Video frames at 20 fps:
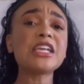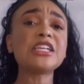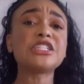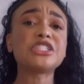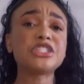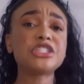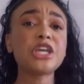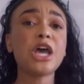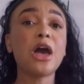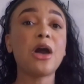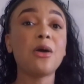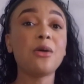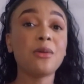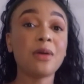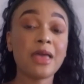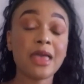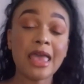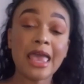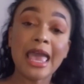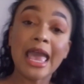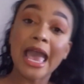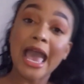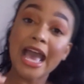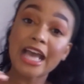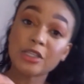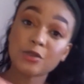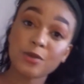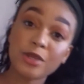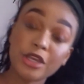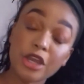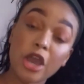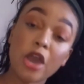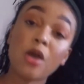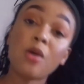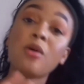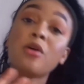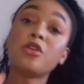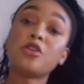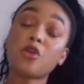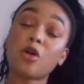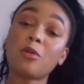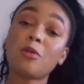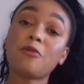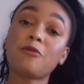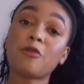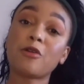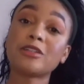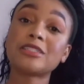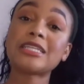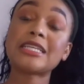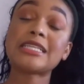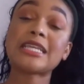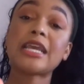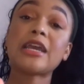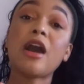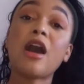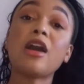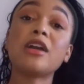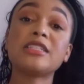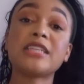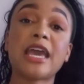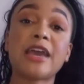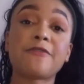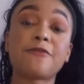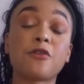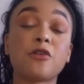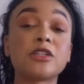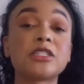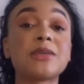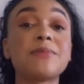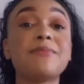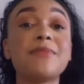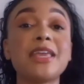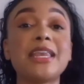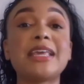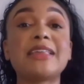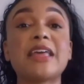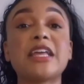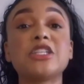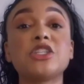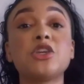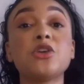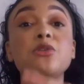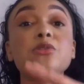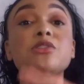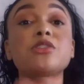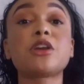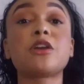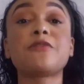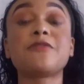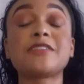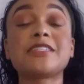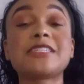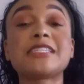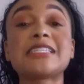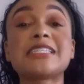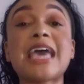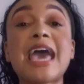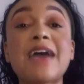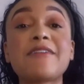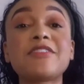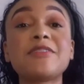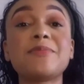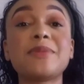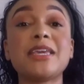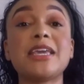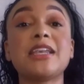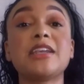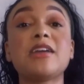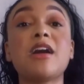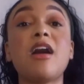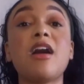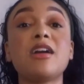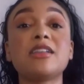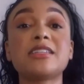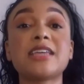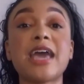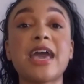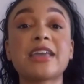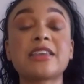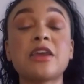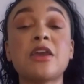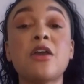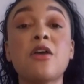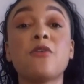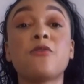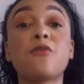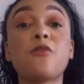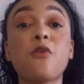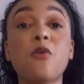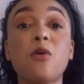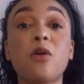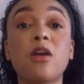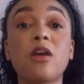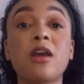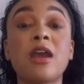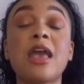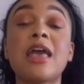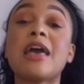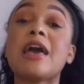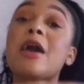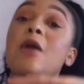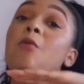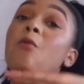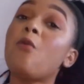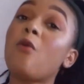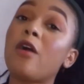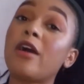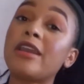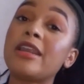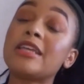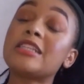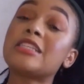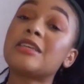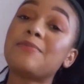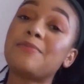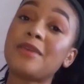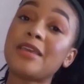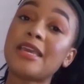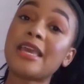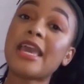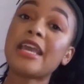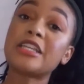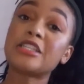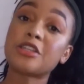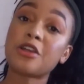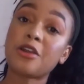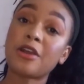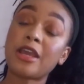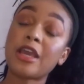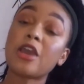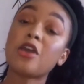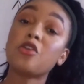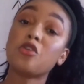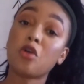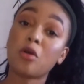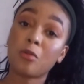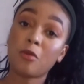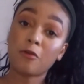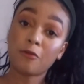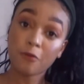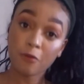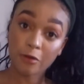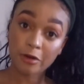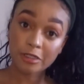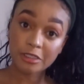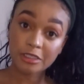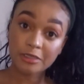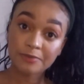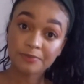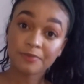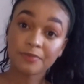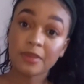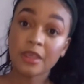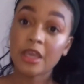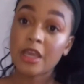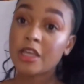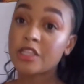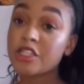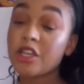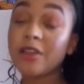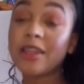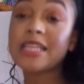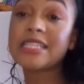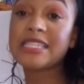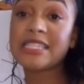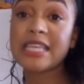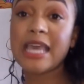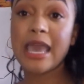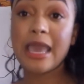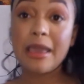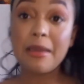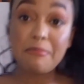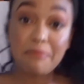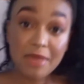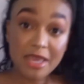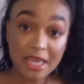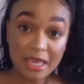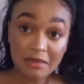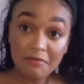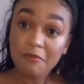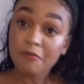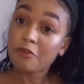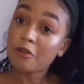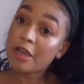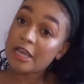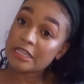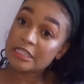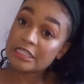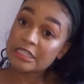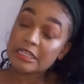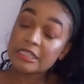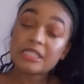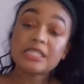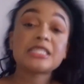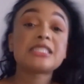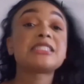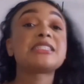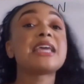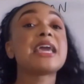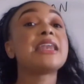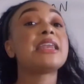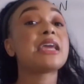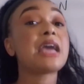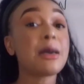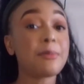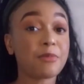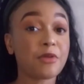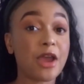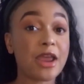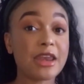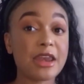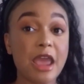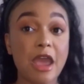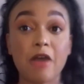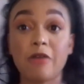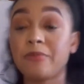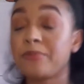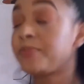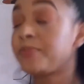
So, as we know, normal force is a contact force, meaning that two surfaces have to be in contact for one to be exerting normal force. So let's say me, for instance, standing up right now.